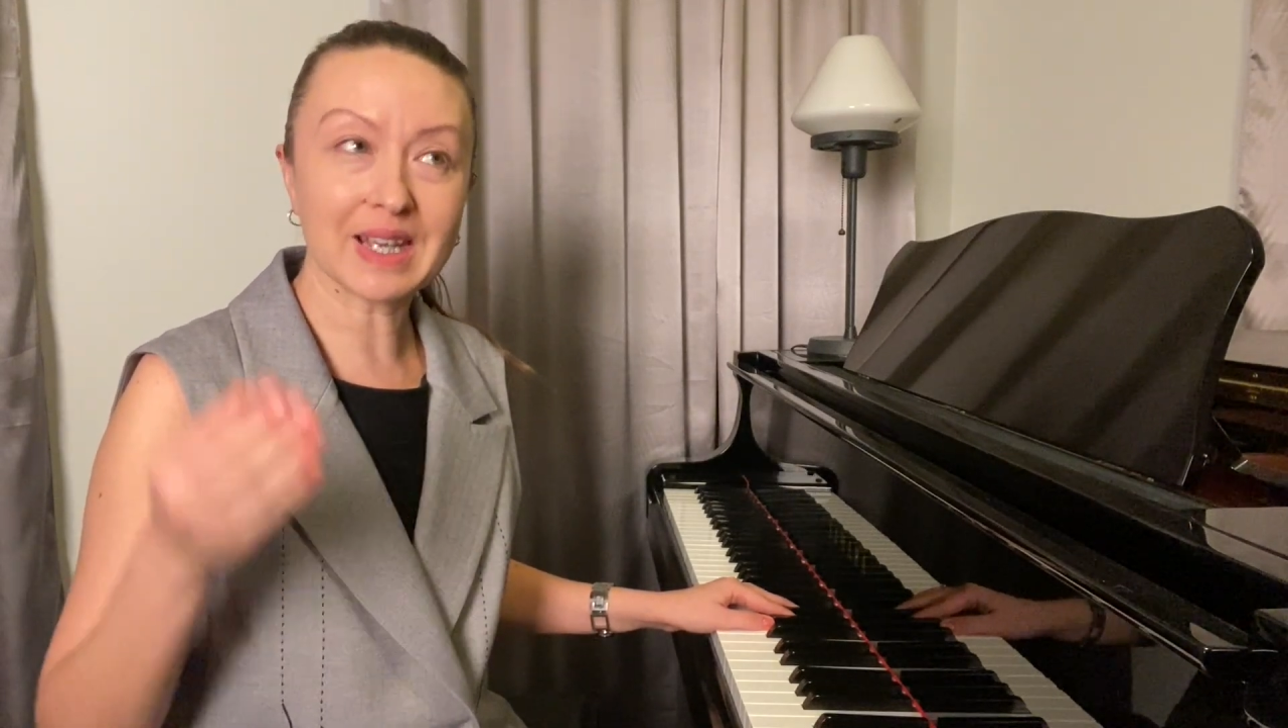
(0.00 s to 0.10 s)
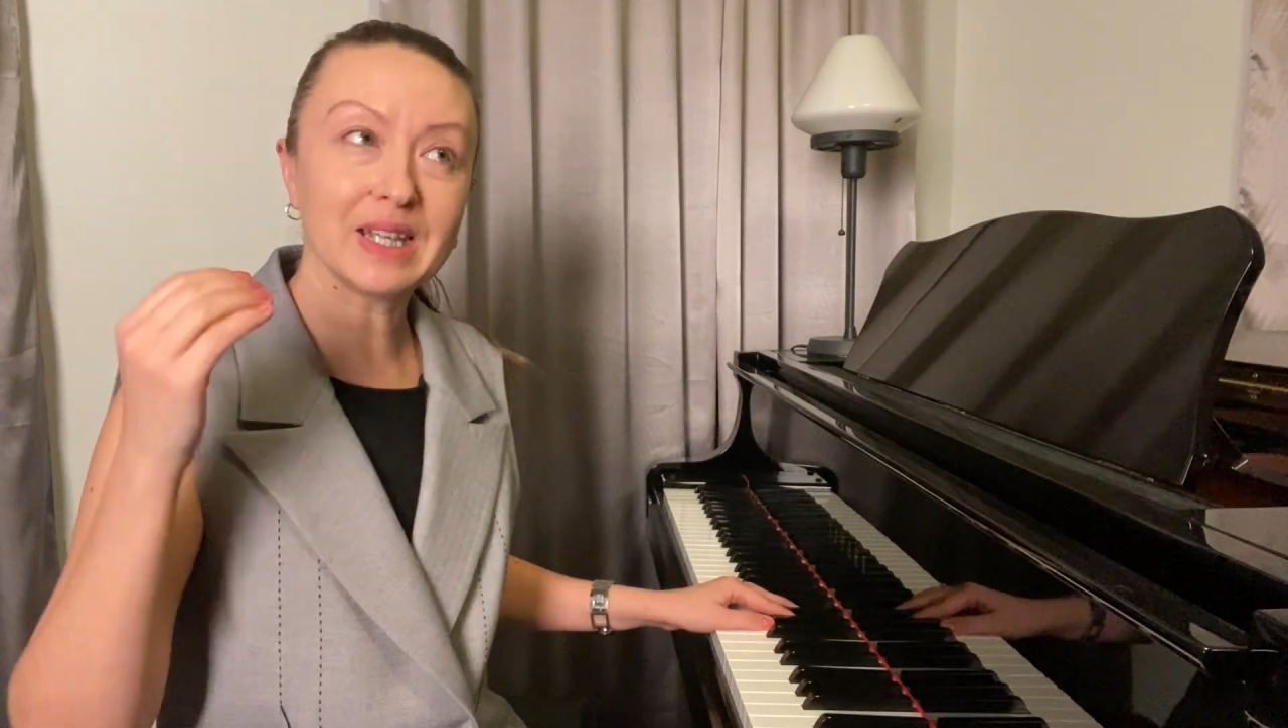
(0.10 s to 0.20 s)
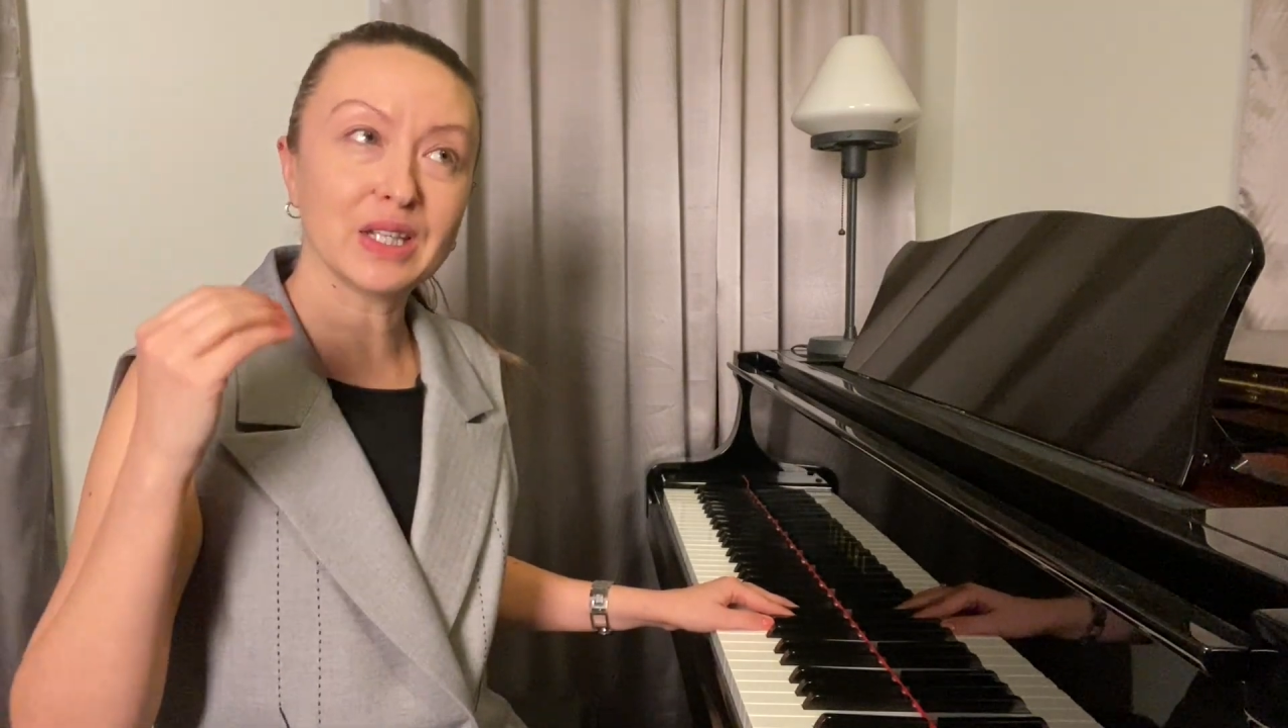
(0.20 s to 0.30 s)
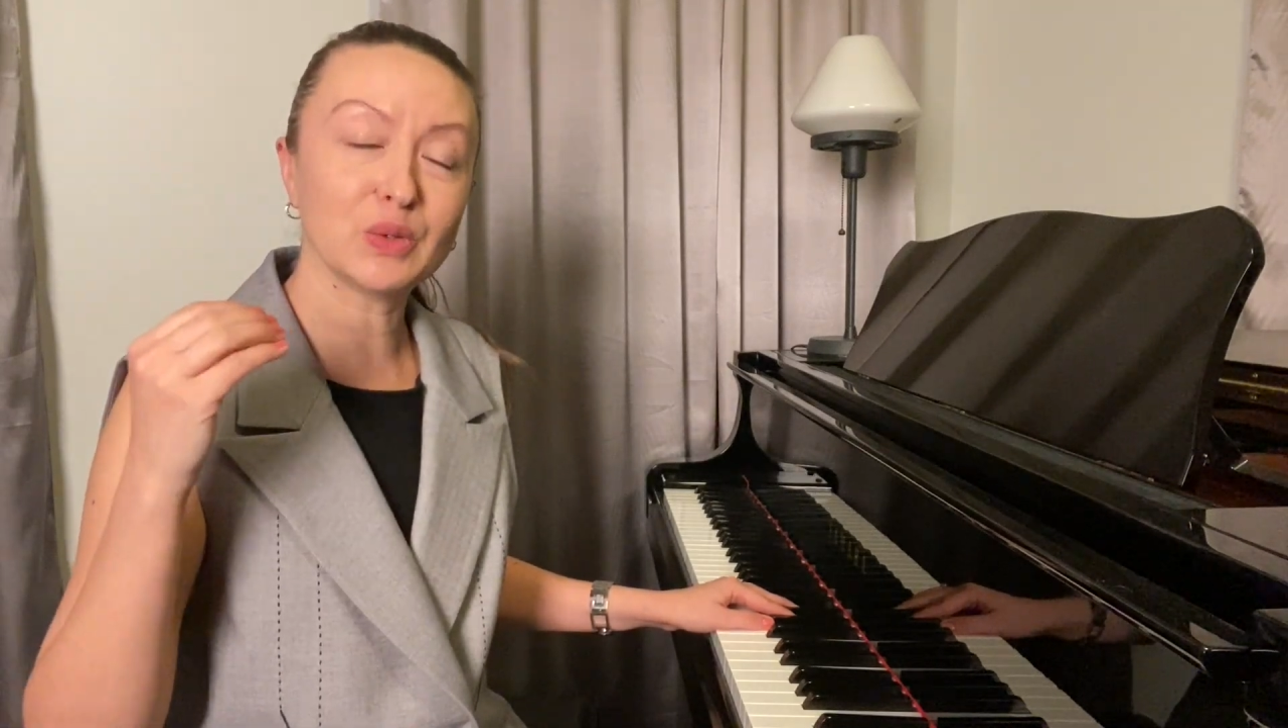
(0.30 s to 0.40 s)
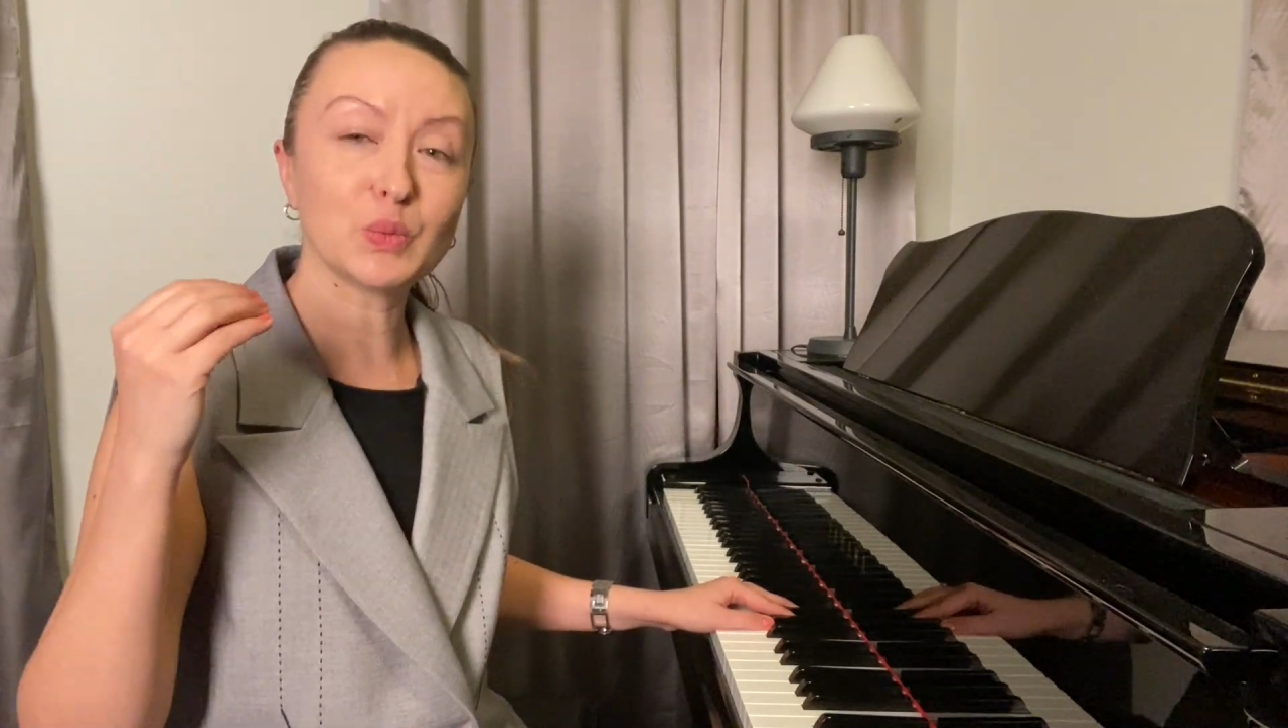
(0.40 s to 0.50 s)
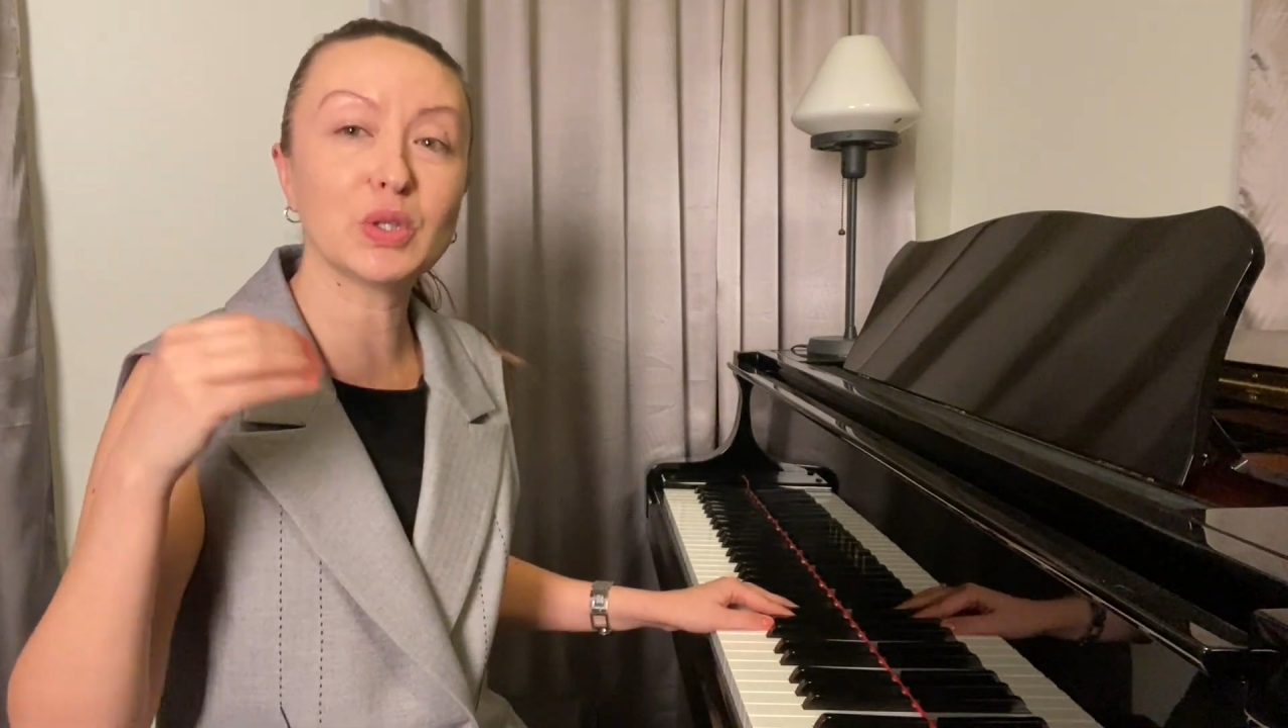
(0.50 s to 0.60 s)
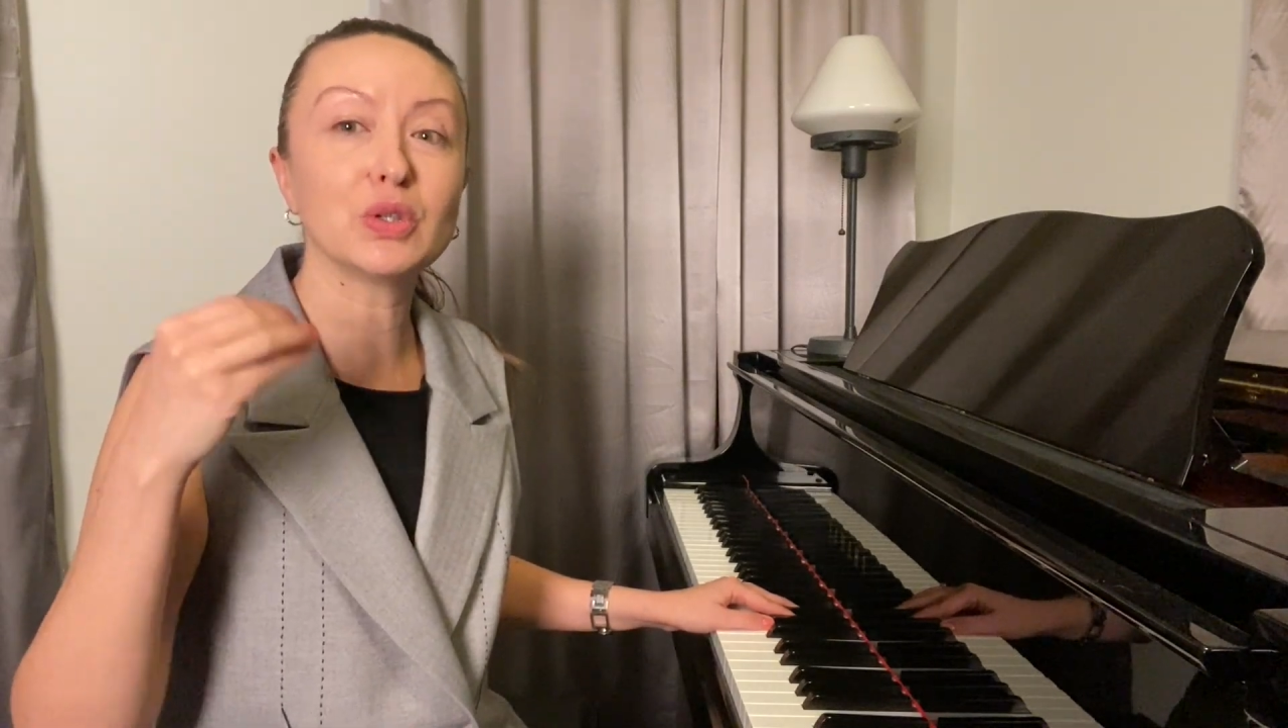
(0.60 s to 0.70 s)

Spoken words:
and then when